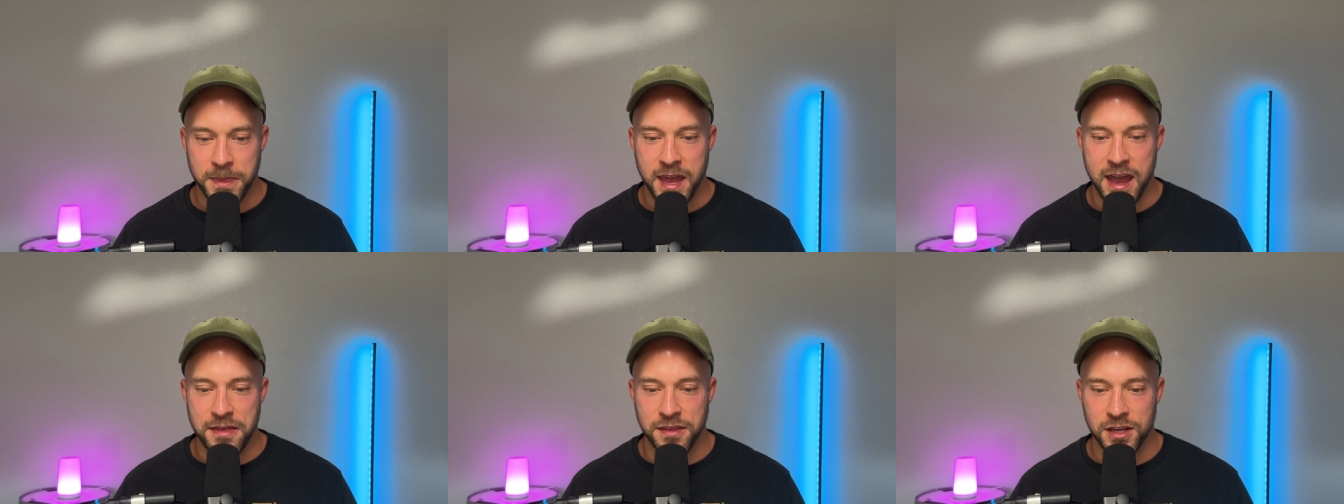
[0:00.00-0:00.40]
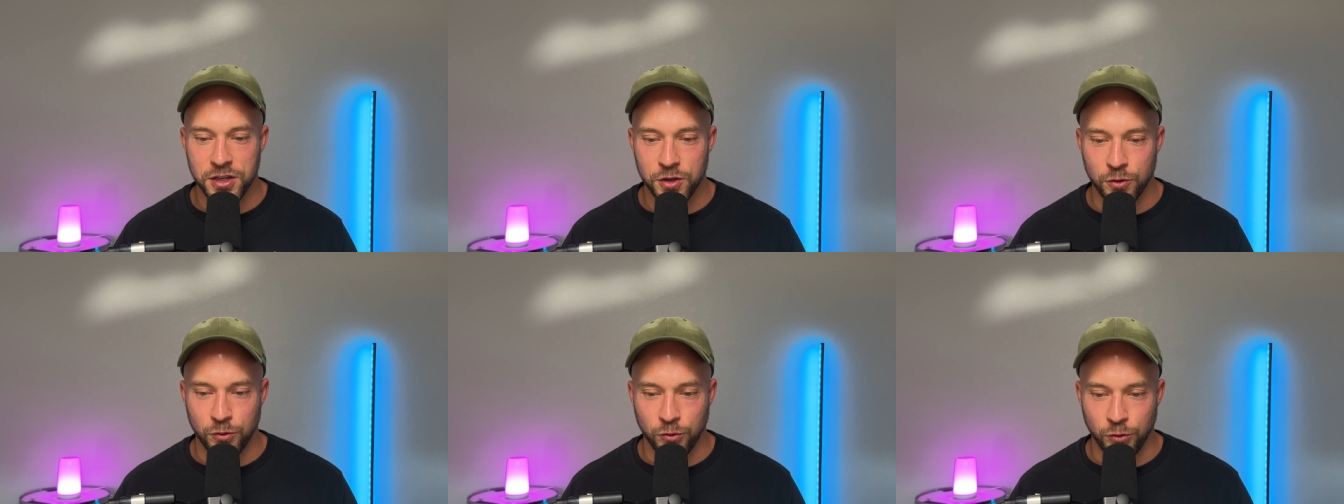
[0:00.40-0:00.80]
and then
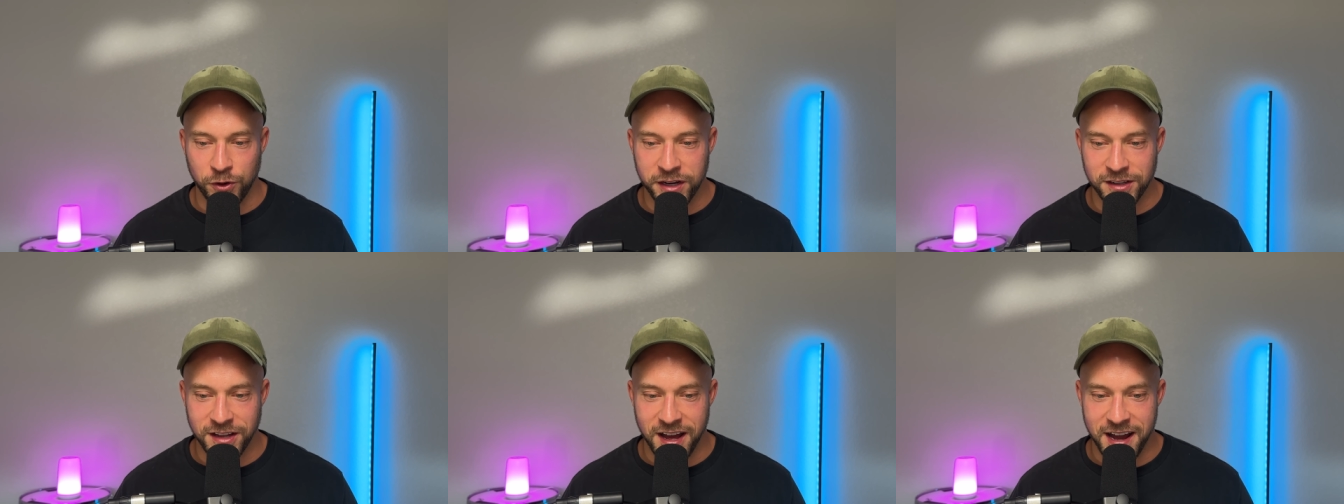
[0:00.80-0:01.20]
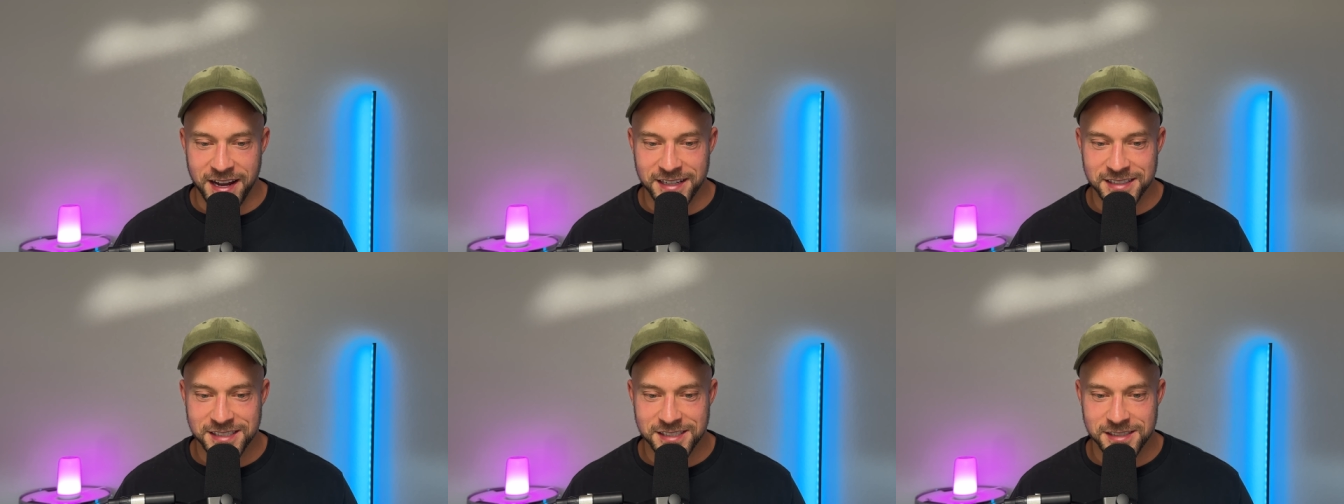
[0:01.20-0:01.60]
you
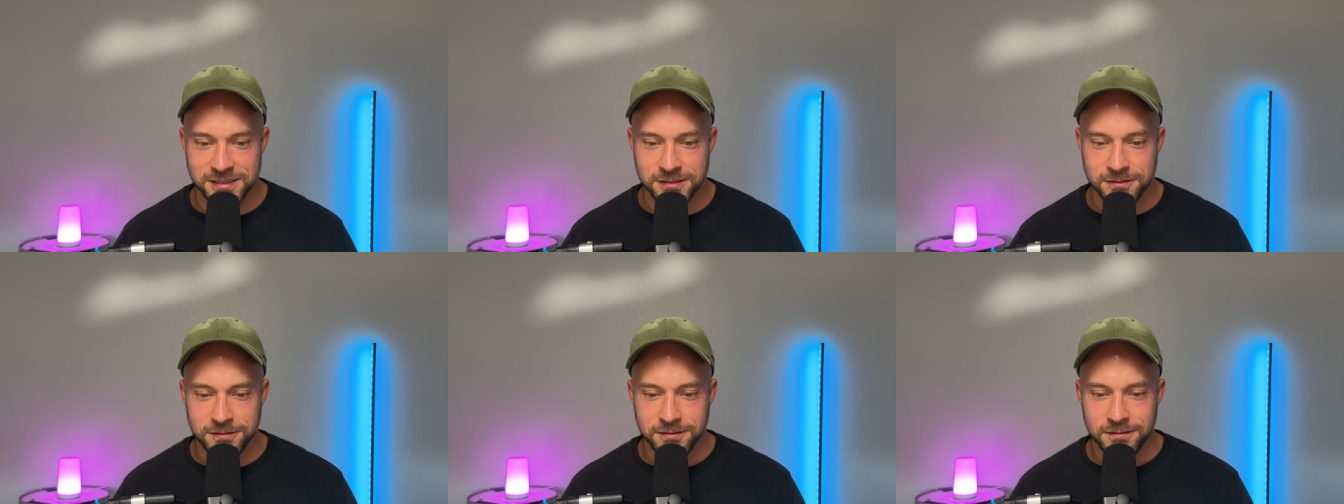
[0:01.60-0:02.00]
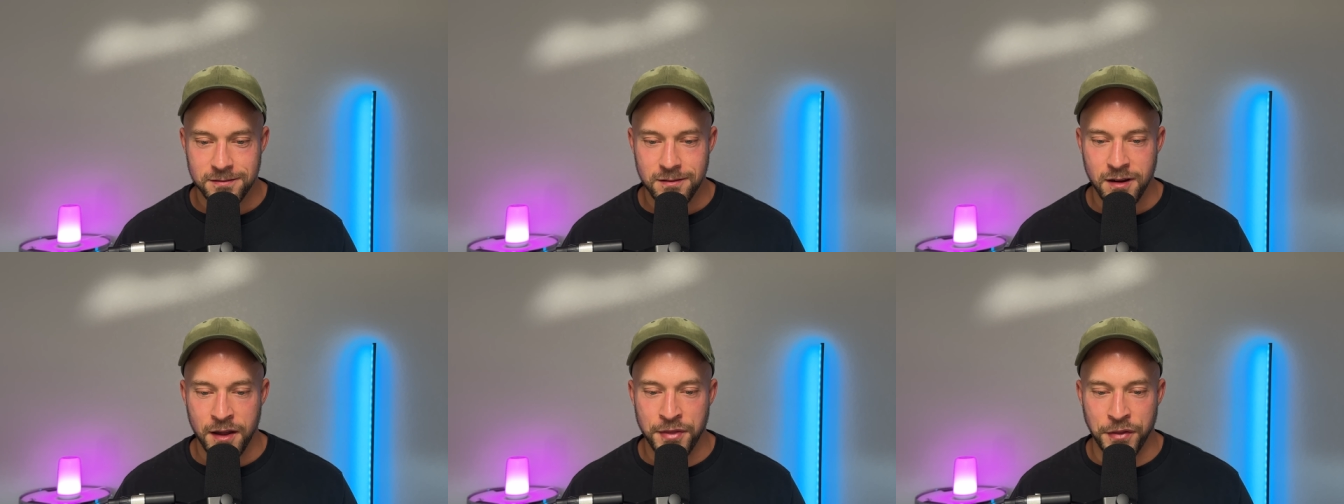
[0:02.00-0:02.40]
realize
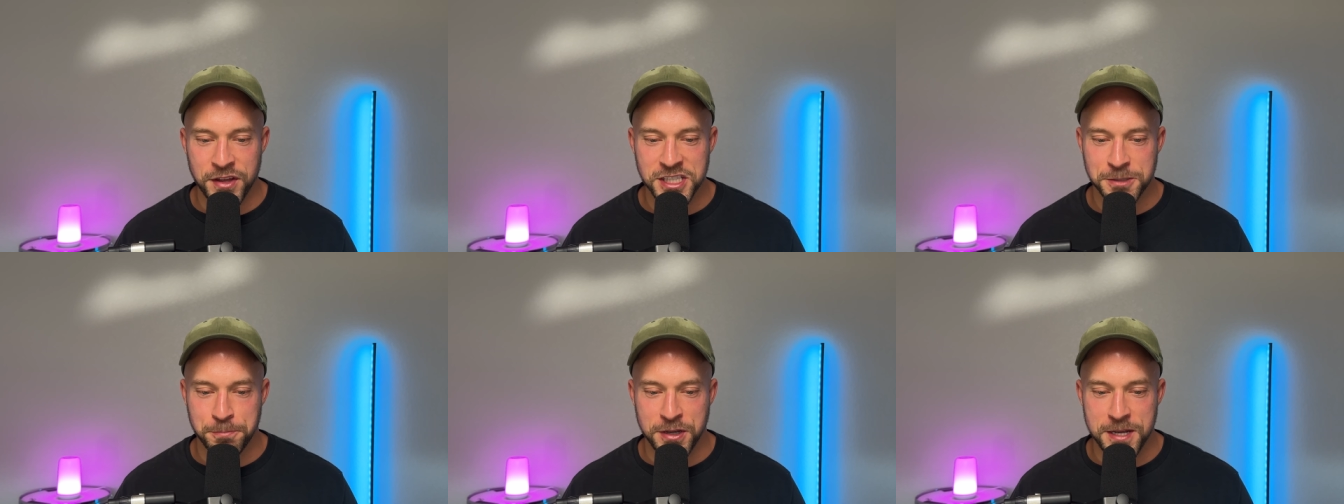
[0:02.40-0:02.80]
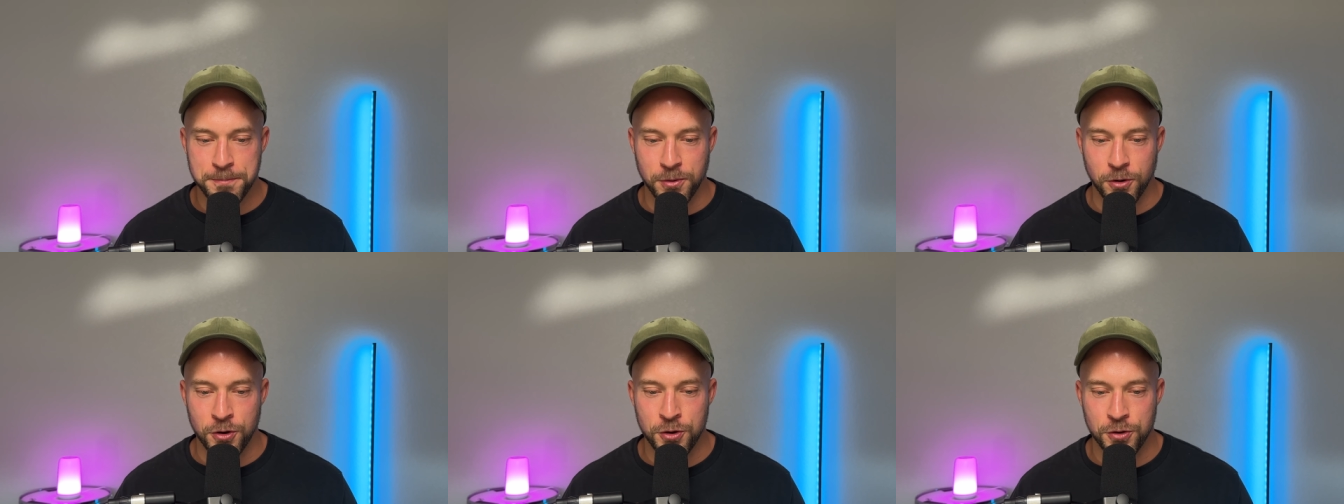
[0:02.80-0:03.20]
that these
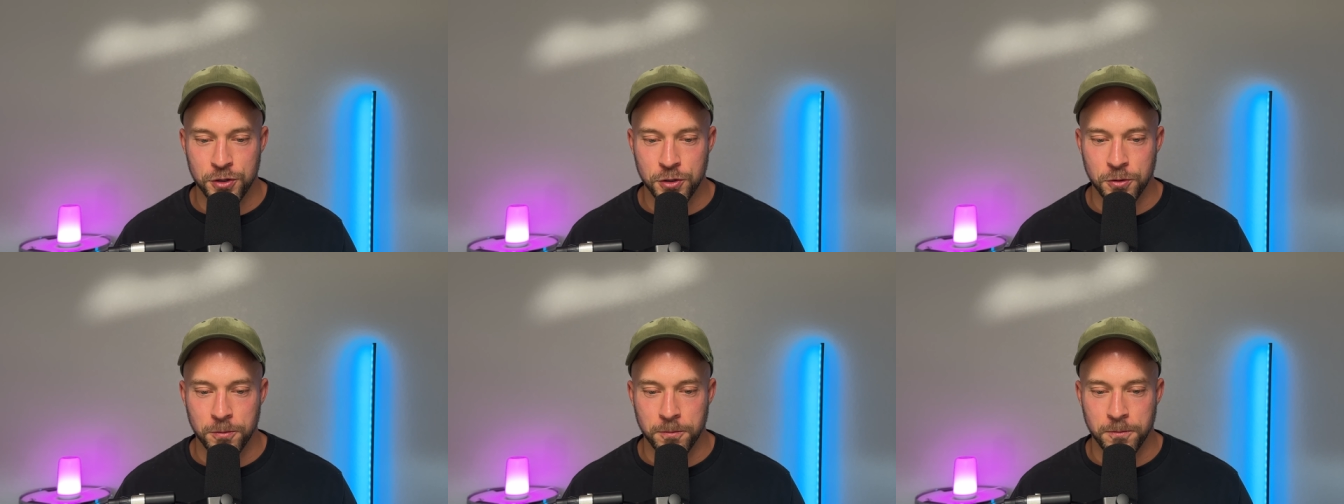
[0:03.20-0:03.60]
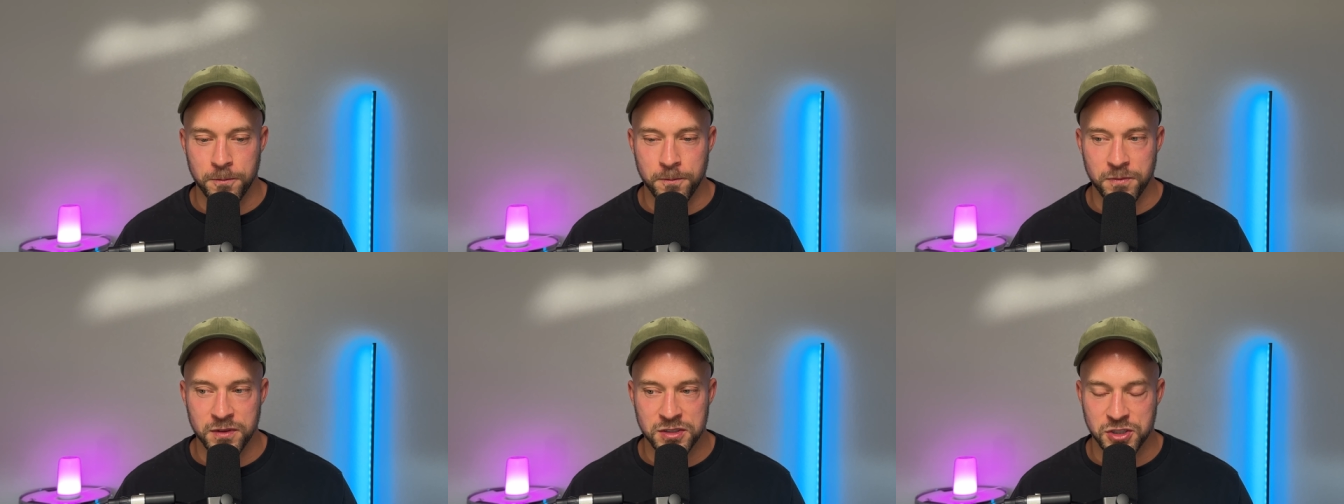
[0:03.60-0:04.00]
people who you
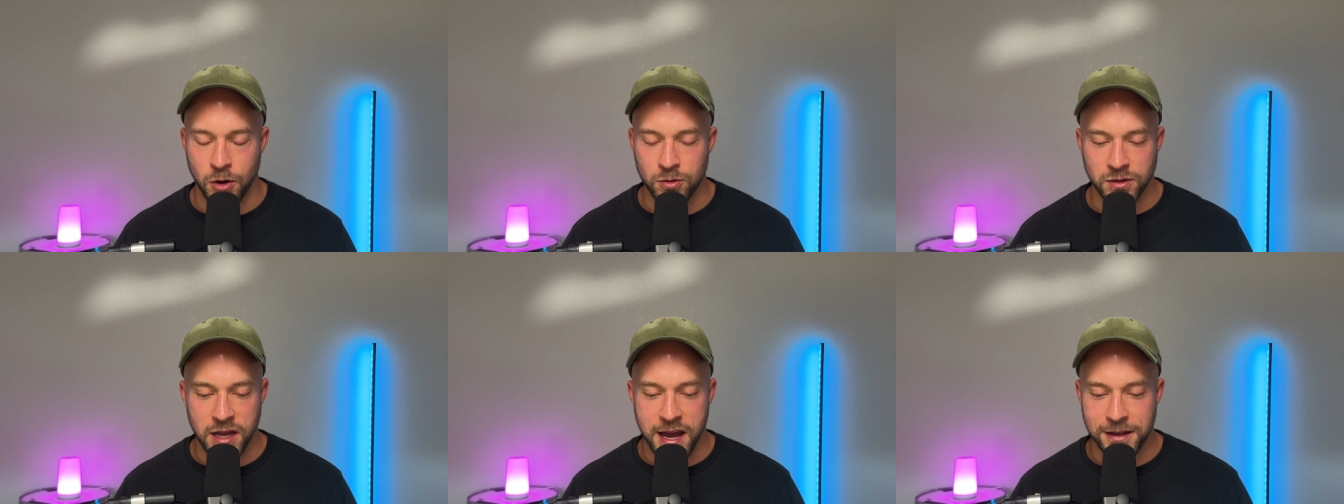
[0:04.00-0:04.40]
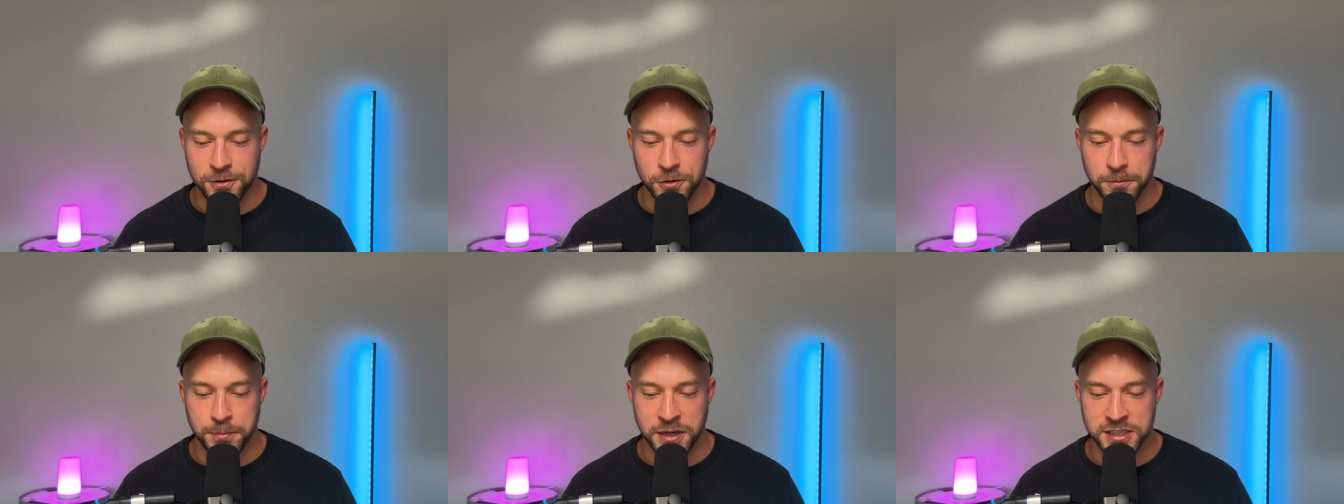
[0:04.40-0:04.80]
don't like,
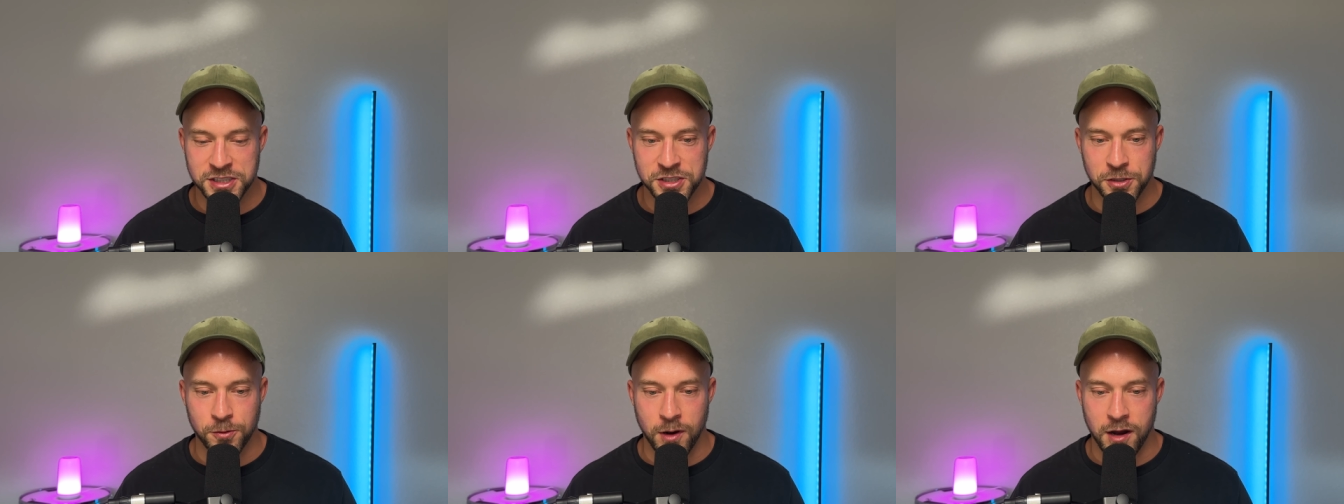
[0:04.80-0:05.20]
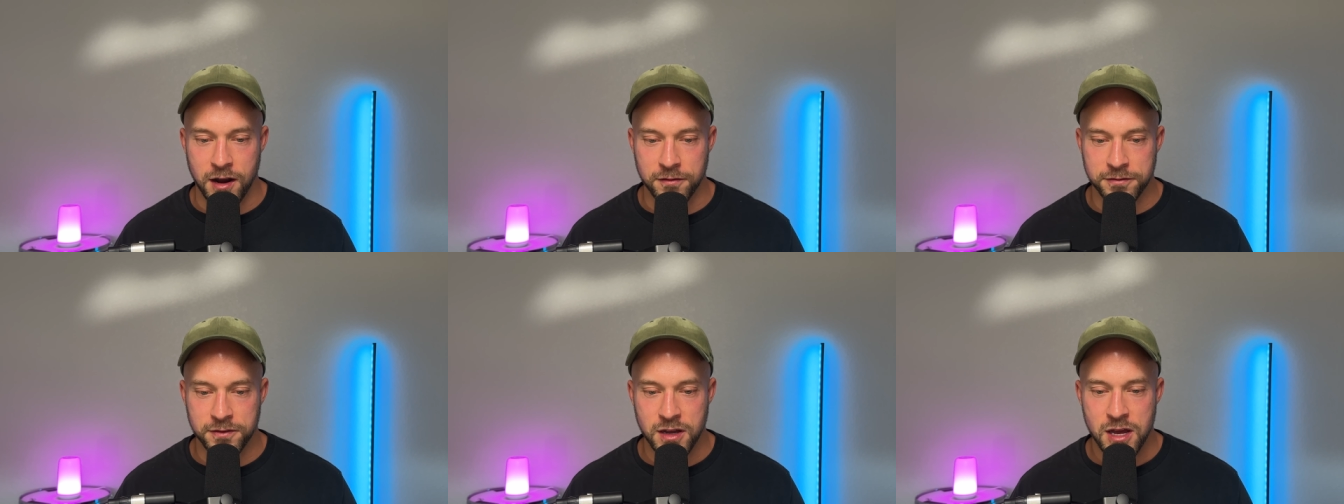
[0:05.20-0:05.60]
who pissed you
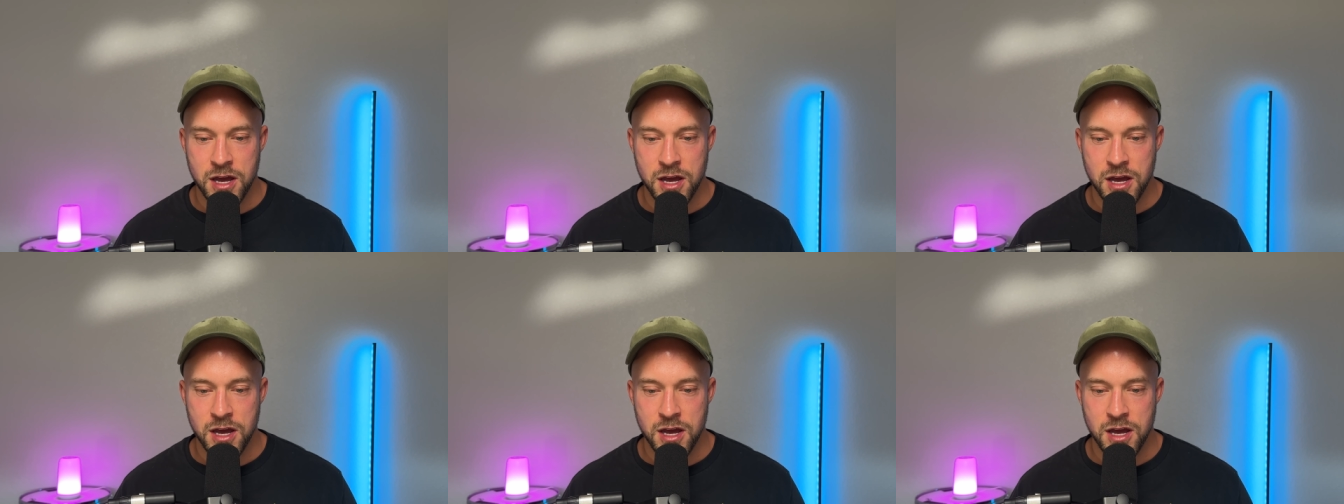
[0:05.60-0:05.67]
off,